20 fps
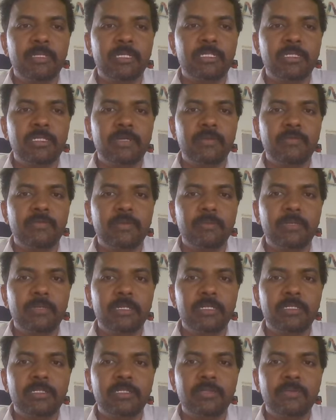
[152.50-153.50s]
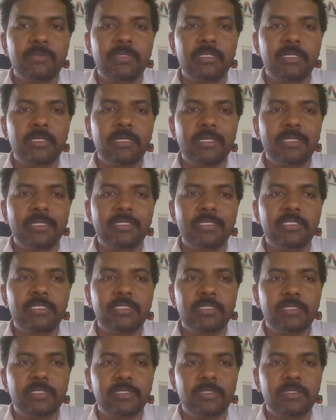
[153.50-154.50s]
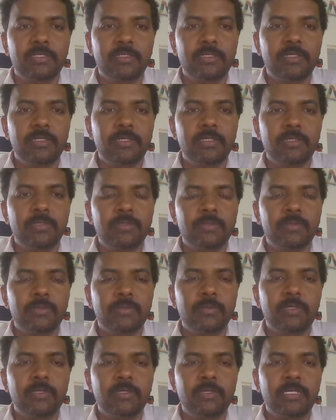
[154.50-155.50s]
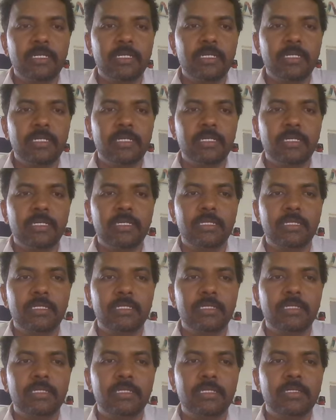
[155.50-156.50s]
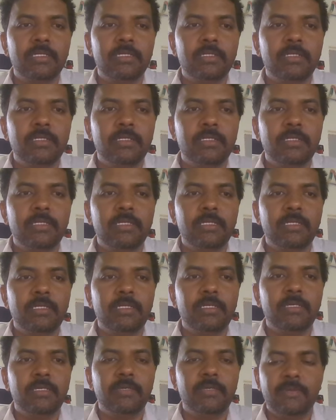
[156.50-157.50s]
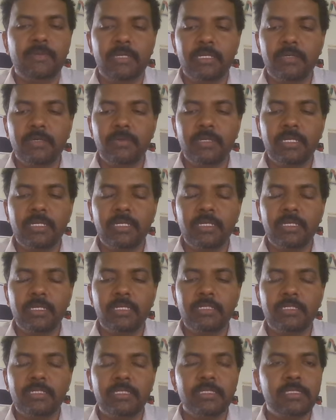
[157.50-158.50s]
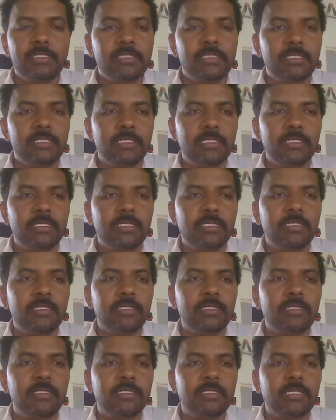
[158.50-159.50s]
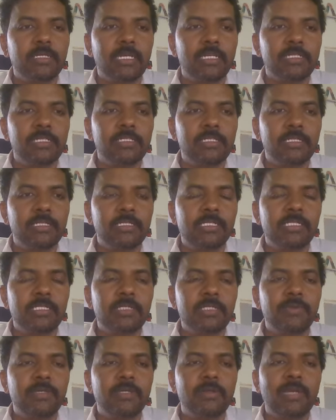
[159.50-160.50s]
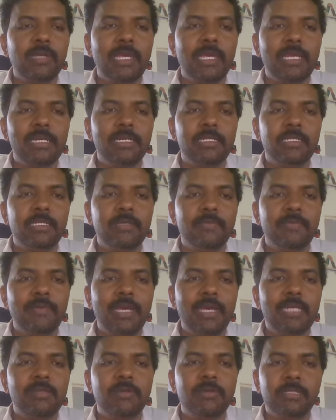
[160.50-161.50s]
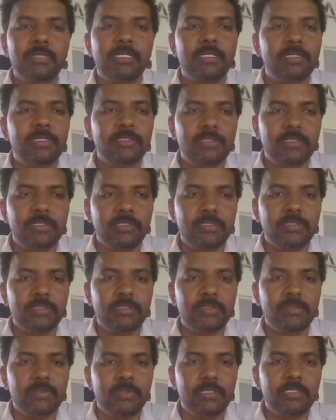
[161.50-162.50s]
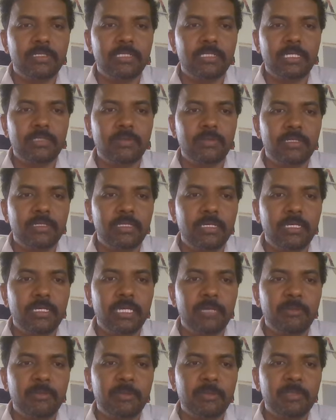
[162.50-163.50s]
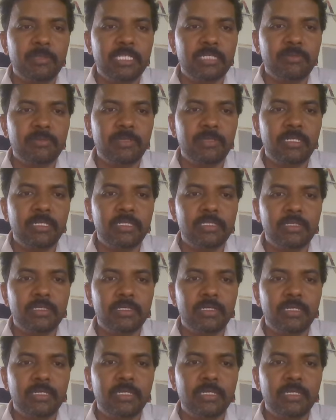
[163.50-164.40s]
that is a familiarization with resistors. So here, if I give any resistance colors in the sense, you need to calculate the value of the resistance. But actually, the aim of this experiment is